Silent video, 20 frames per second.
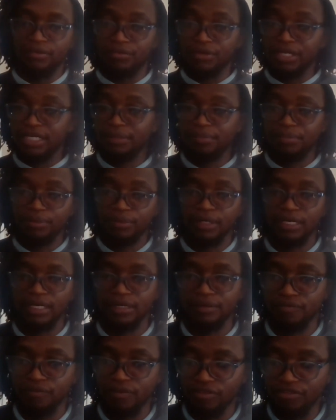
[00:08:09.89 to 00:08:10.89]
Really
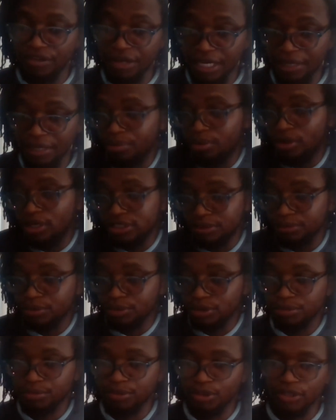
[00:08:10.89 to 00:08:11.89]
and
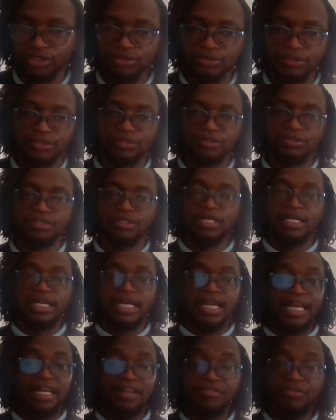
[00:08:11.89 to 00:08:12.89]
plausible, to be honest with you.
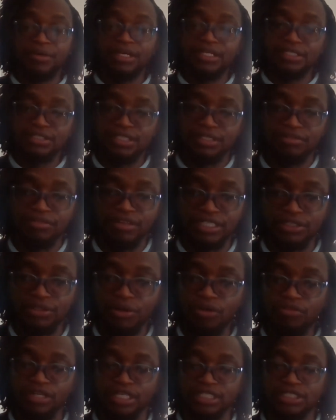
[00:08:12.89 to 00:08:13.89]
And if you were to
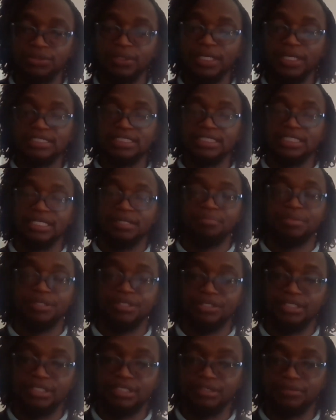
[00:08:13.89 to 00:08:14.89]
invest over a 20-year
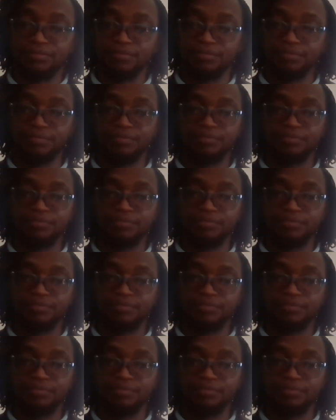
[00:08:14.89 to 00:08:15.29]
period,